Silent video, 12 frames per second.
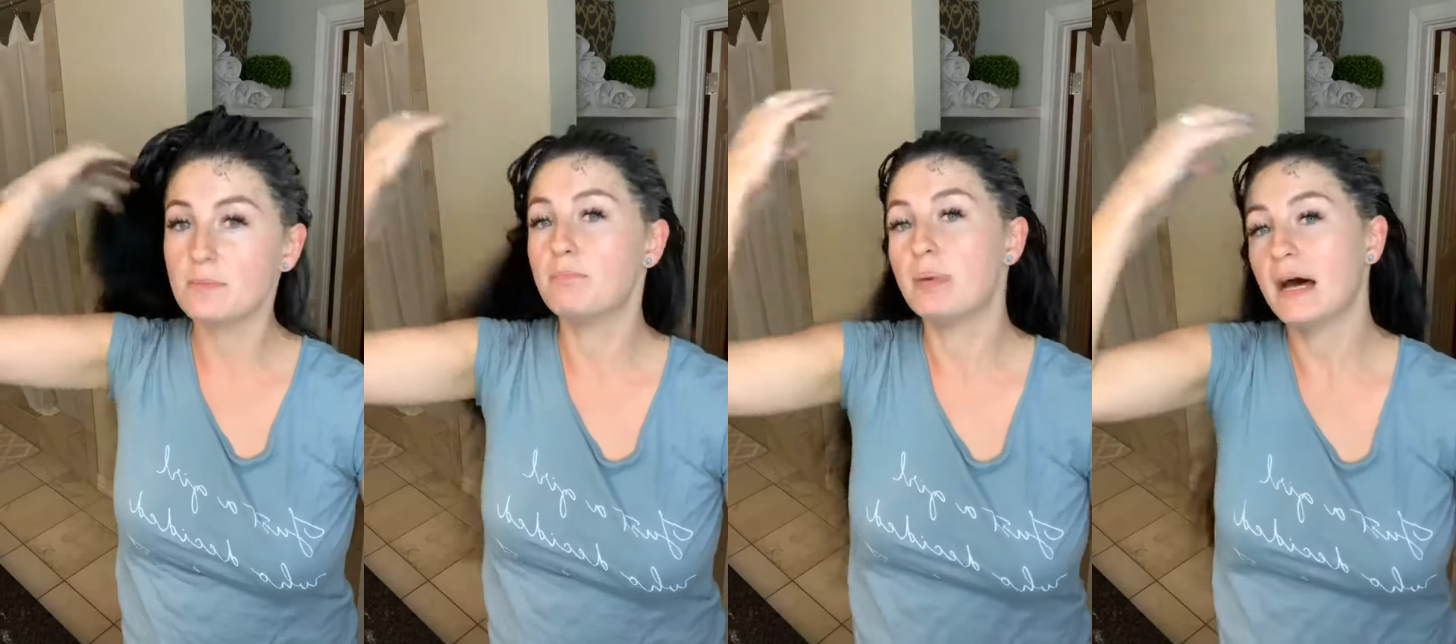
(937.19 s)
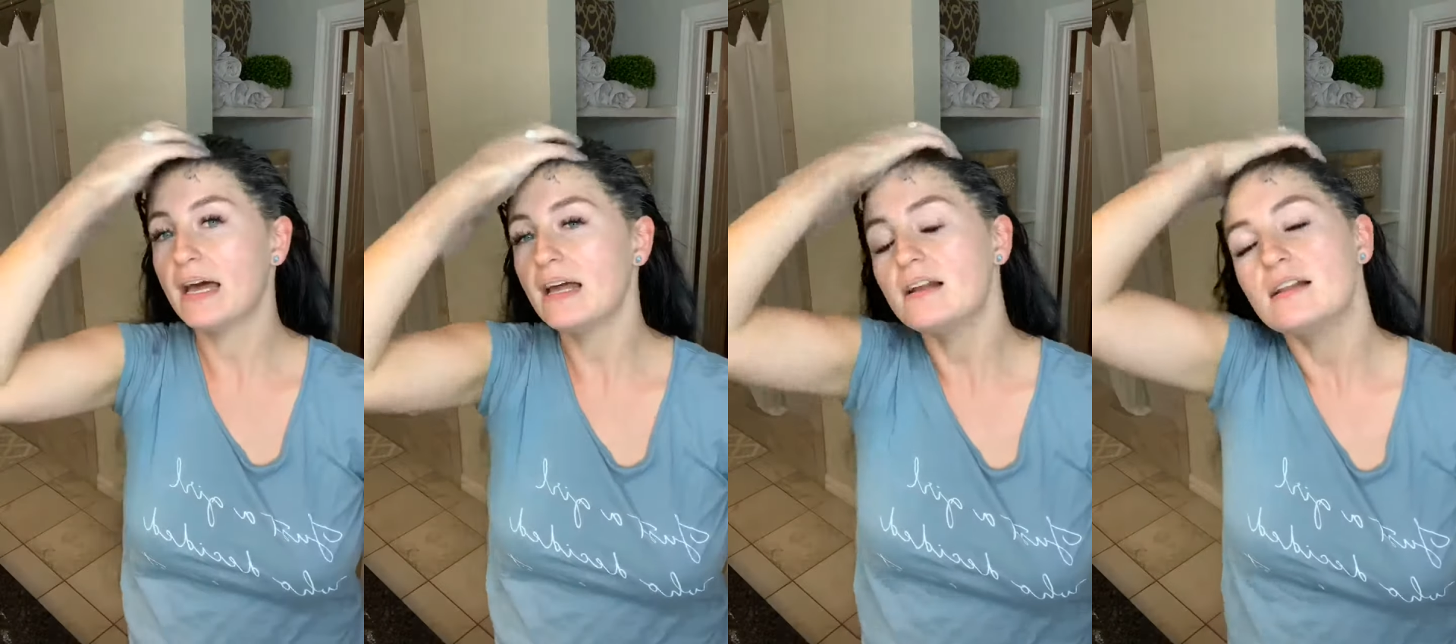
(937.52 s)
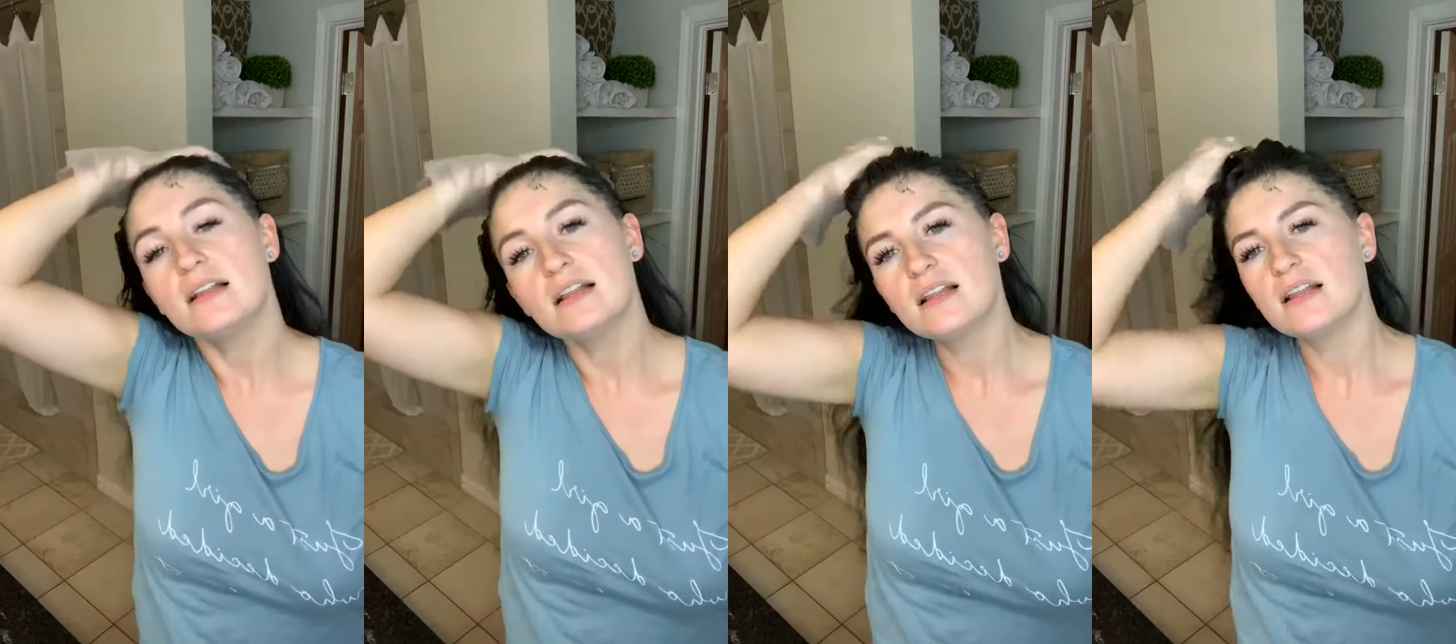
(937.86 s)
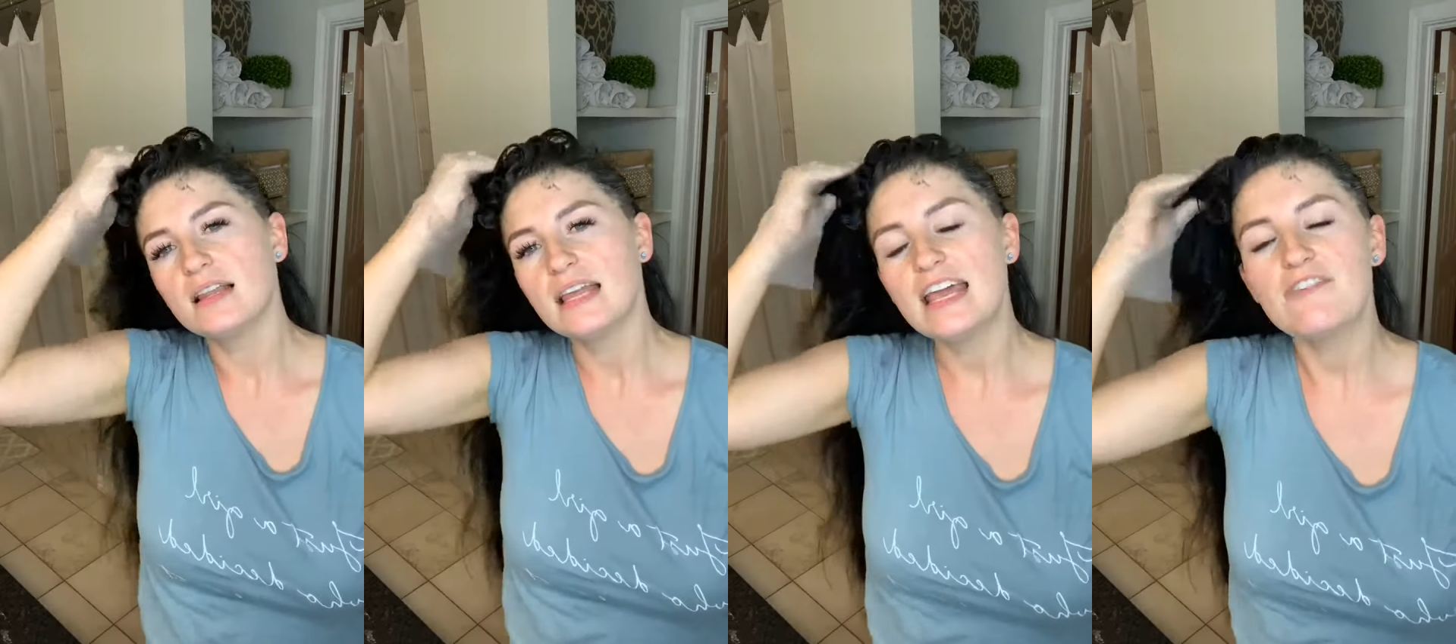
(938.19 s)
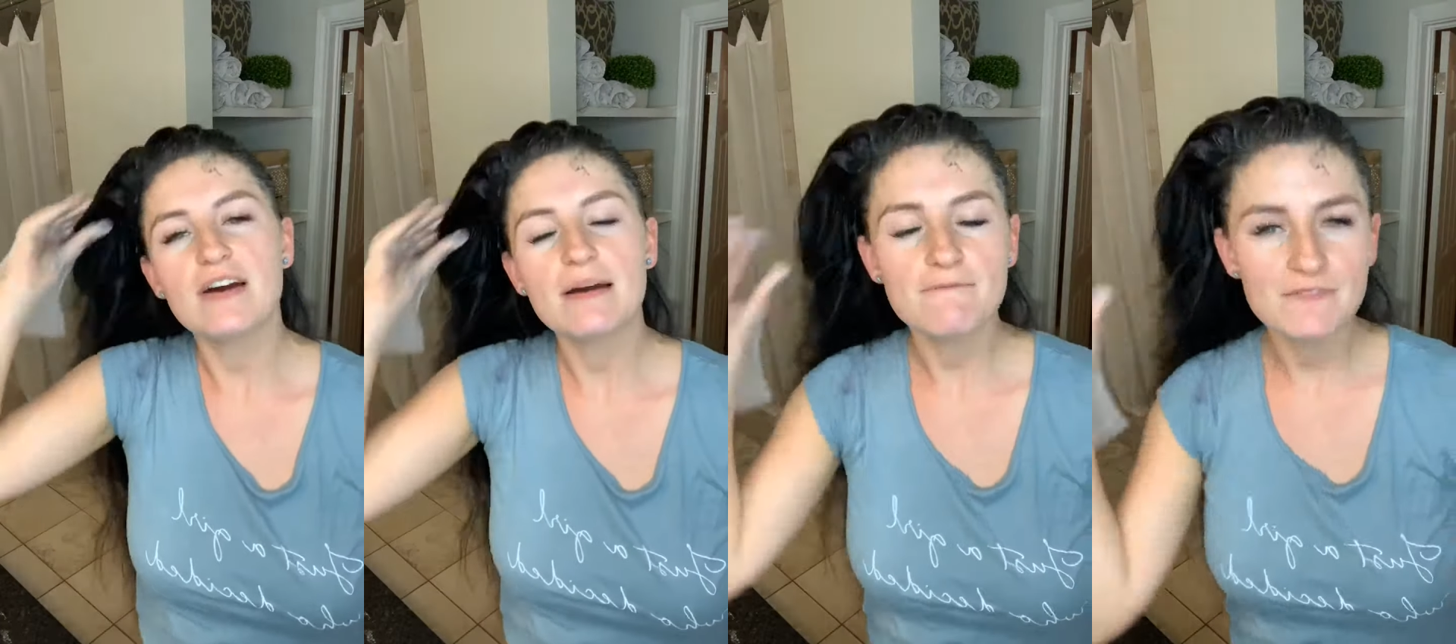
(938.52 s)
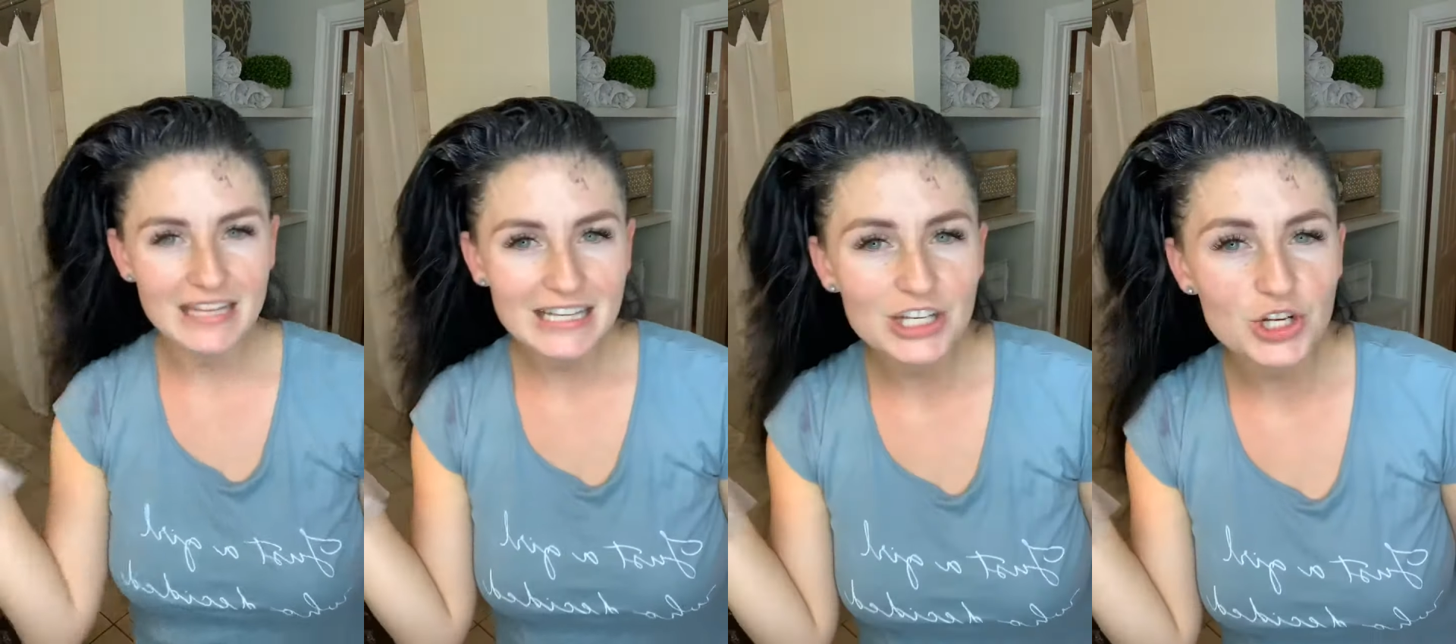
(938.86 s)
But if I'm
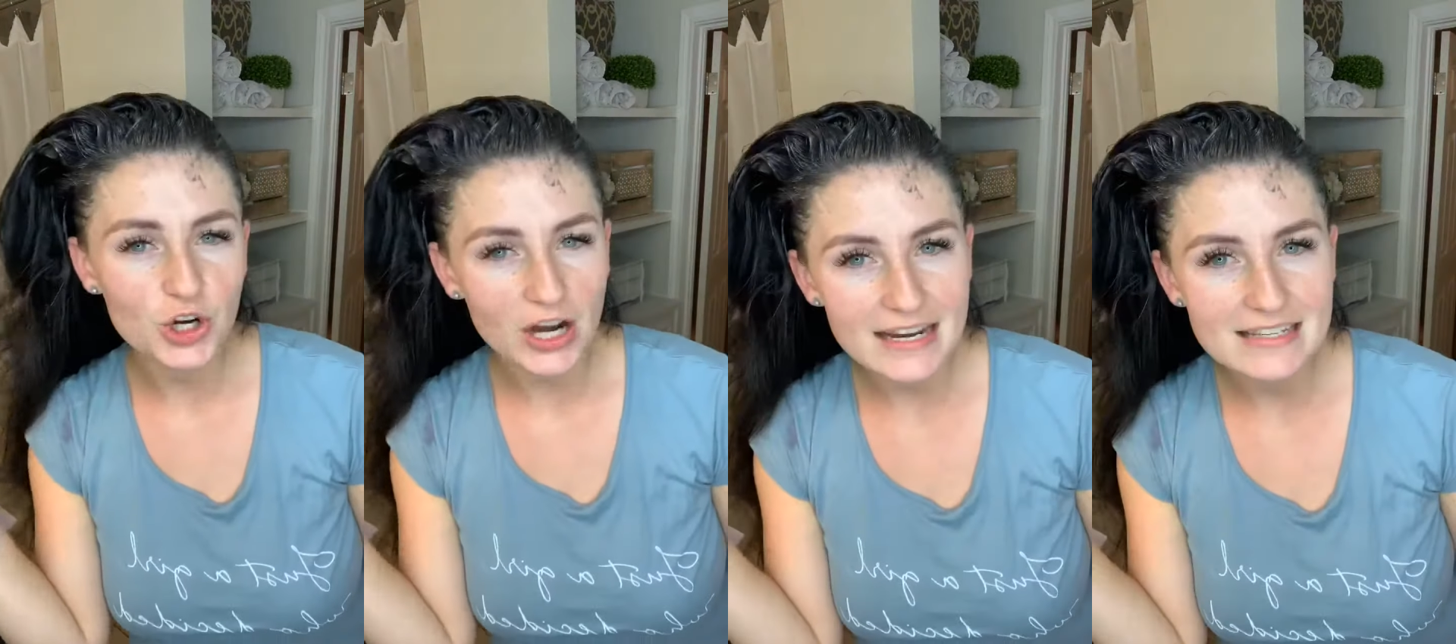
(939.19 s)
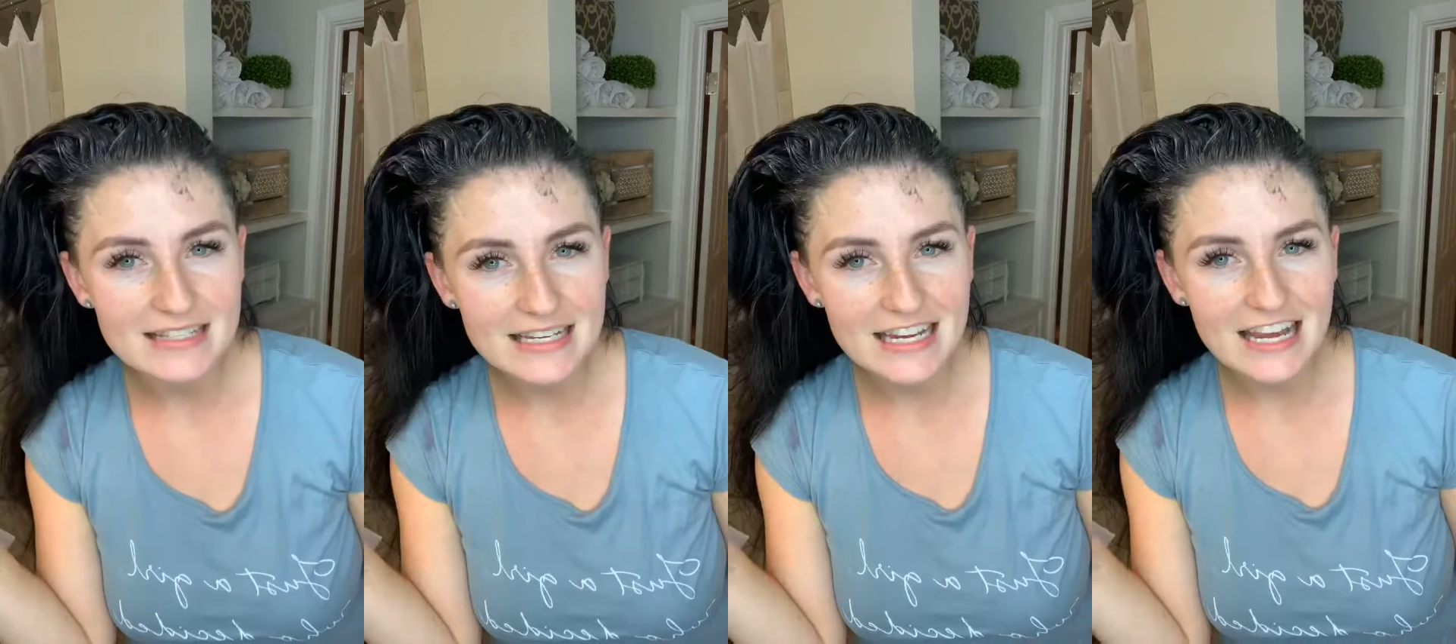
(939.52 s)
feeling crazy,